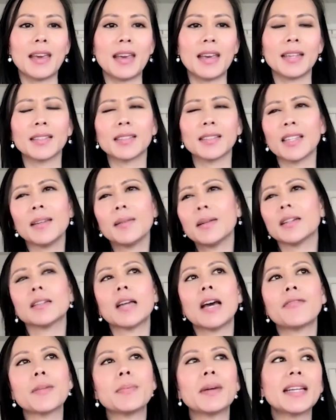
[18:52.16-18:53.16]
And
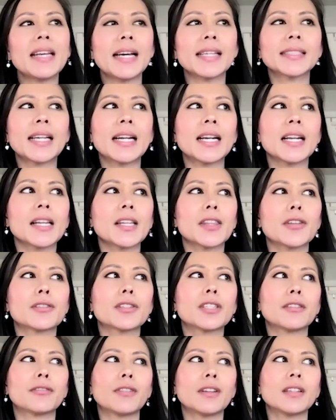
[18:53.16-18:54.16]
everybody has kind of like their
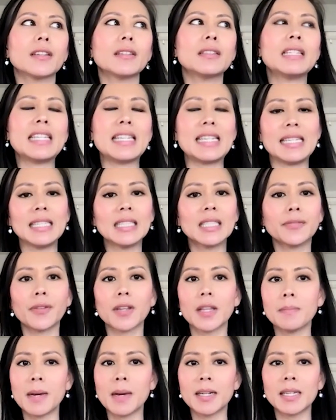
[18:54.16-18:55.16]
different needs for
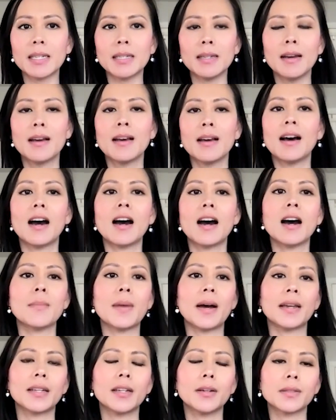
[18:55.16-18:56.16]
the money.
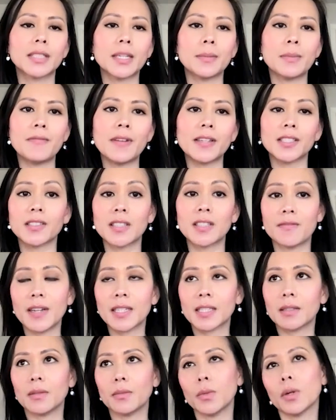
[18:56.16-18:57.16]
Some investors
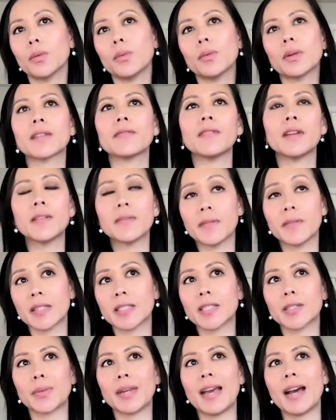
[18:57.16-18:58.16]
invest. Well, one
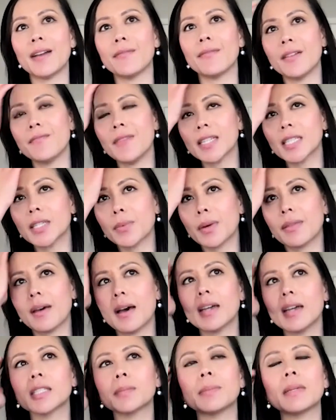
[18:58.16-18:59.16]
investor we have invested with
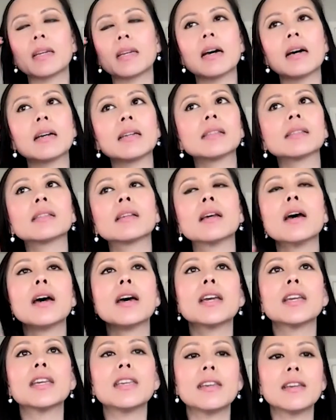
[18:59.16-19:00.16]
us because
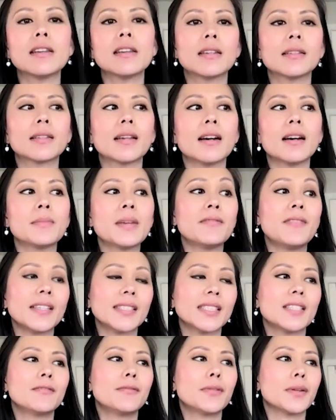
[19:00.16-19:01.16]
he is
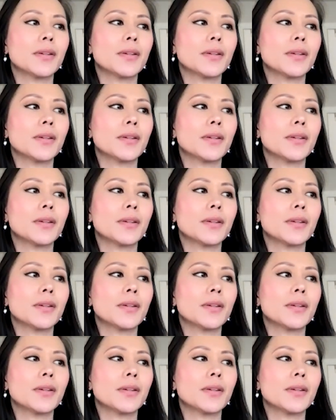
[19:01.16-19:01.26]
investing for